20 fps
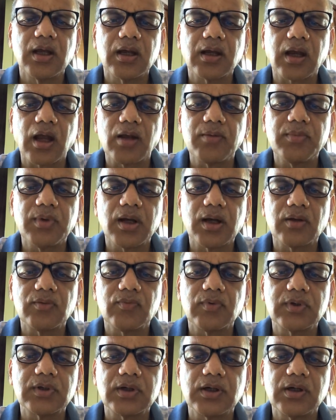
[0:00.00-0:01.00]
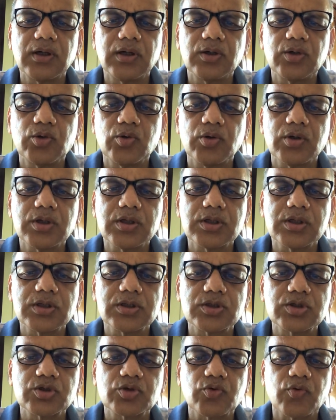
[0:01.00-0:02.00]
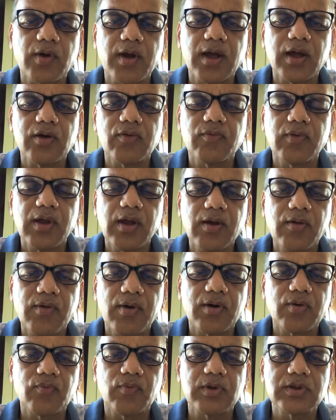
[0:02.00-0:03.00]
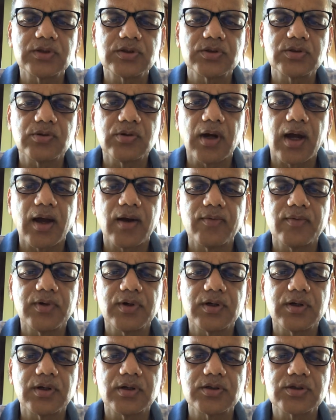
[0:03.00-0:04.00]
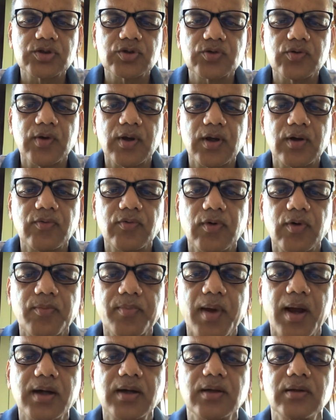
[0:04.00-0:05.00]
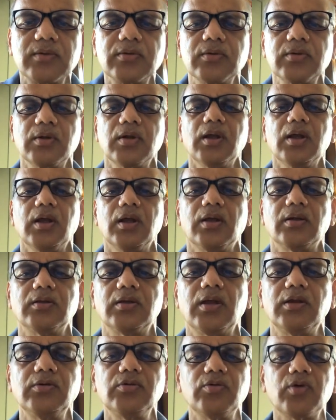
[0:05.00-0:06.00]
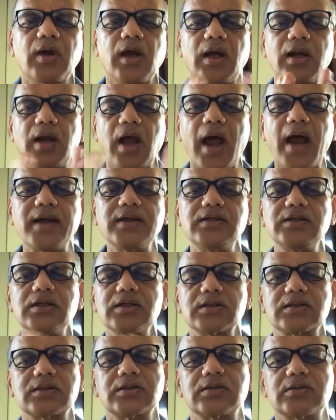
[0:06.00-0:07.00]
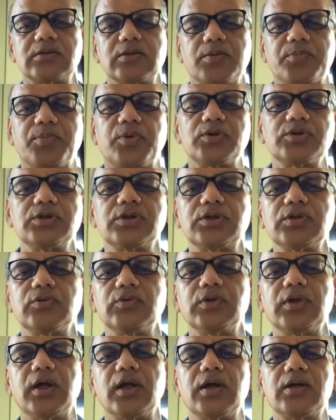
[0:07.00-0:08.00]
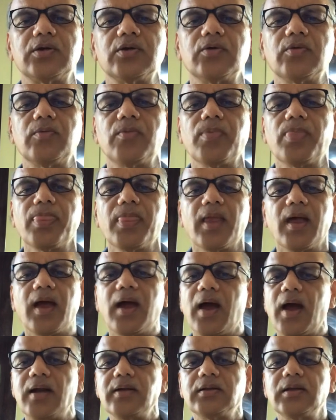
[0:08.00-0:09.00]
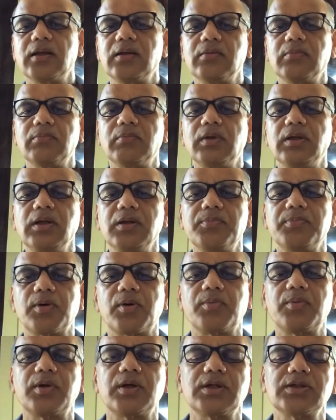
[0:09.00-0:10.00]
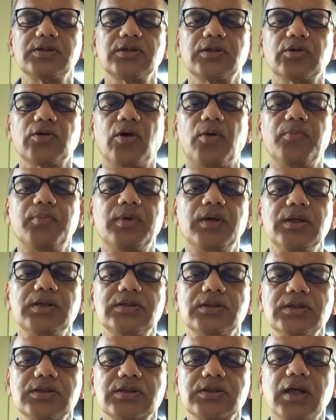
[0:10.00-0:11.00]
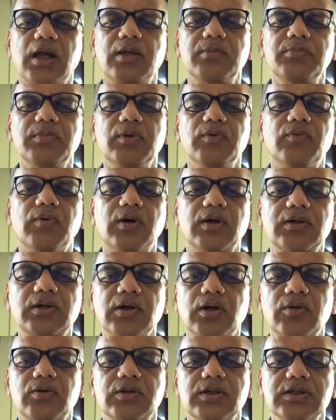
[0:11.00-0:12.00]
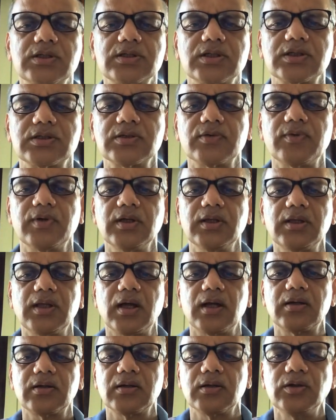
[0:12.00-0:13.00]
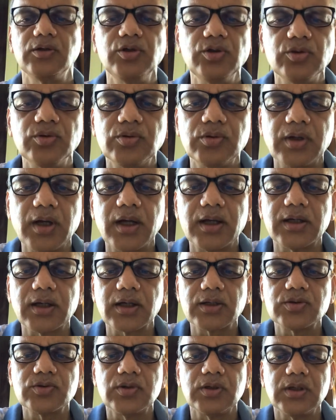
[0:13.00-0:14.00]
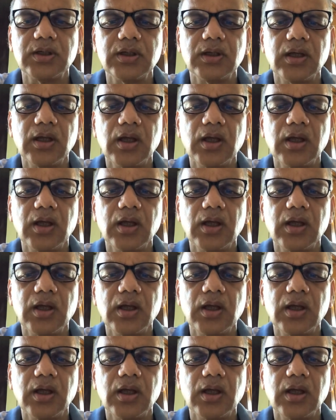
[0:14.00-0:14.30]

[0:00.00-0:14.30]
can be converted into a square wave, and once you have a square wave pattern, then you can adjust the positive, negative, and then many permutation combinations can be worked out in such a way that you get actually